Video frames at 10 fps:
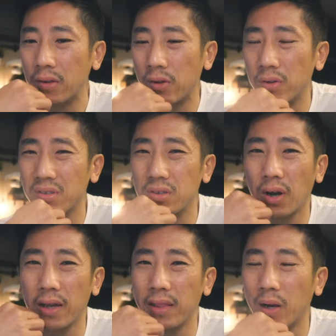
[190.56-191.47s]
curious to
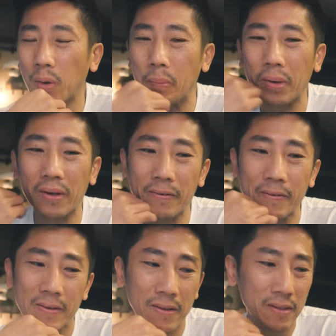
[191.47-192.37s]
try that out. But
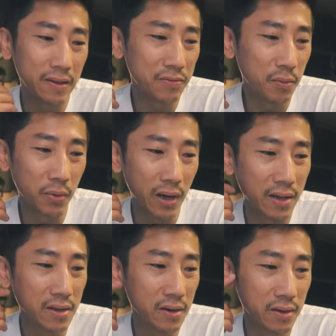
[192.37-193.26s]
like from what
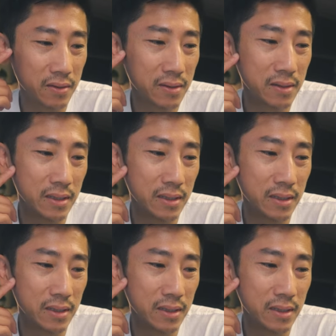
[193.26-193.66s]
I hear,